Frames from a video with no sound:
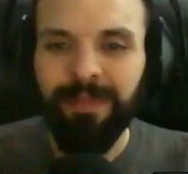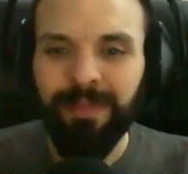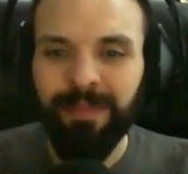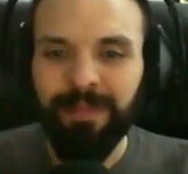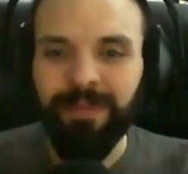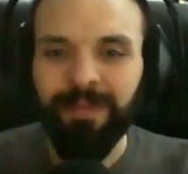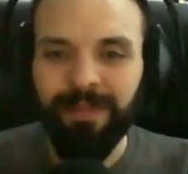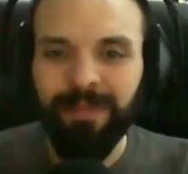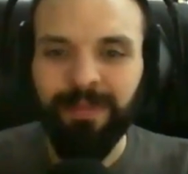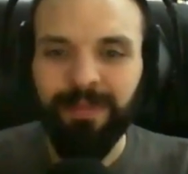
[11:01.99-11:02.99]

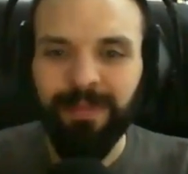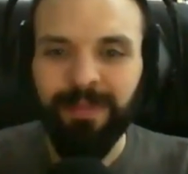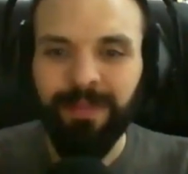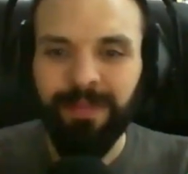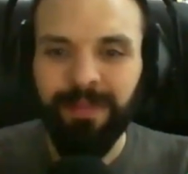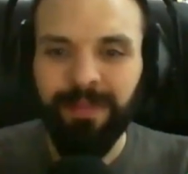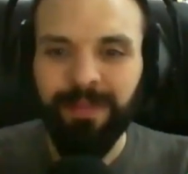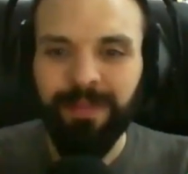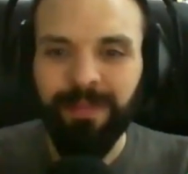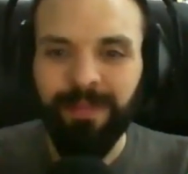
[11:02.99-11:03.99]

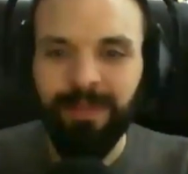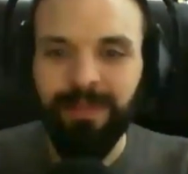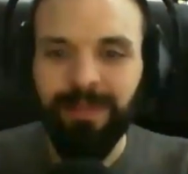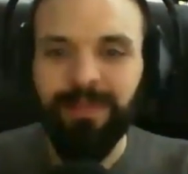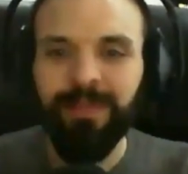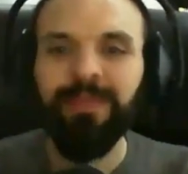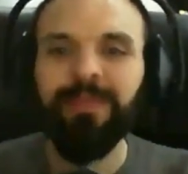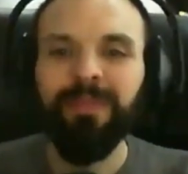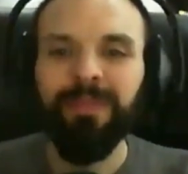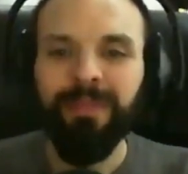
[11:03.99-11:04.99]

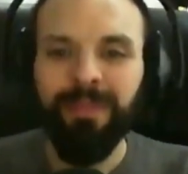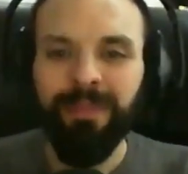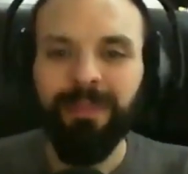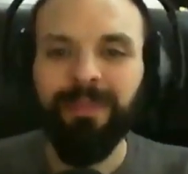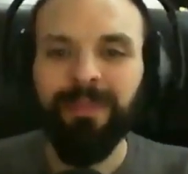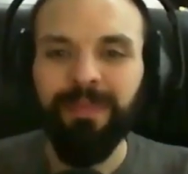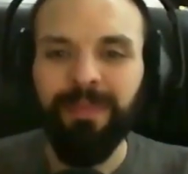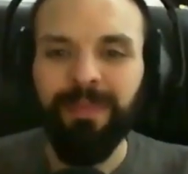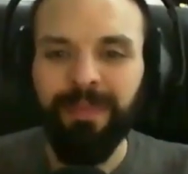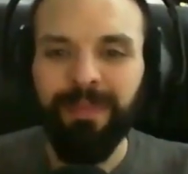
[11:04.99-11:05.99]

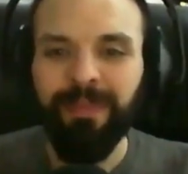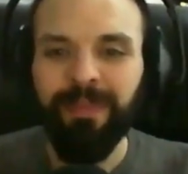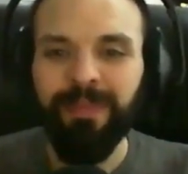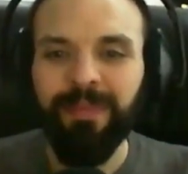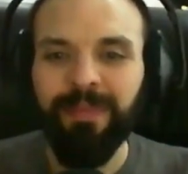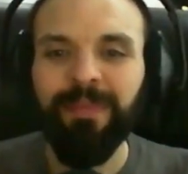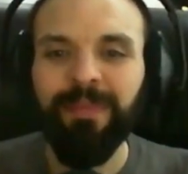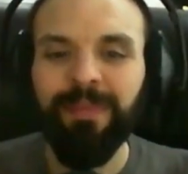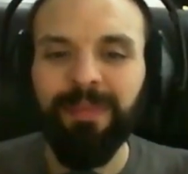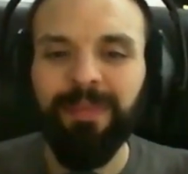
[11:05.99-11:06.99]

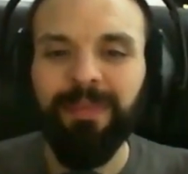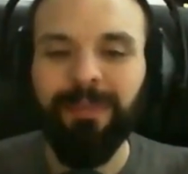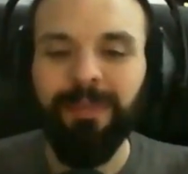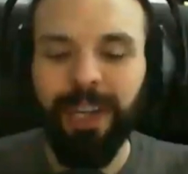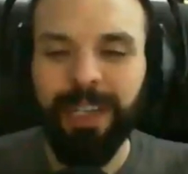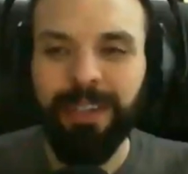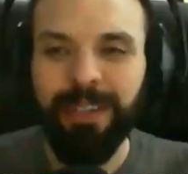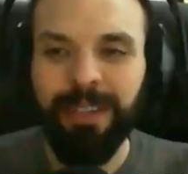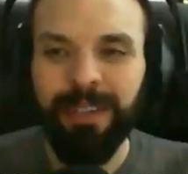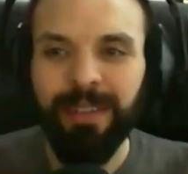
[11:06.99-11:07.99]

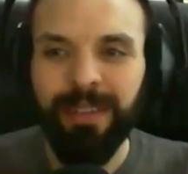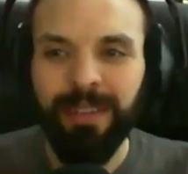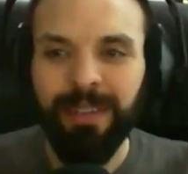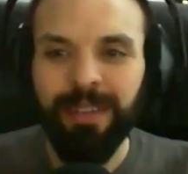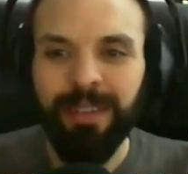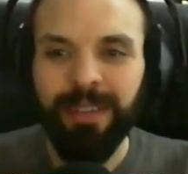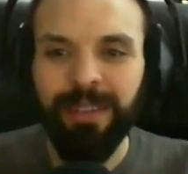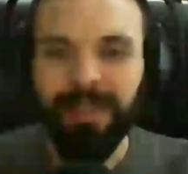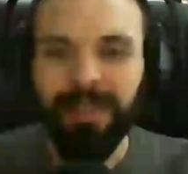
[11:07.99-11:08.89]
(silent)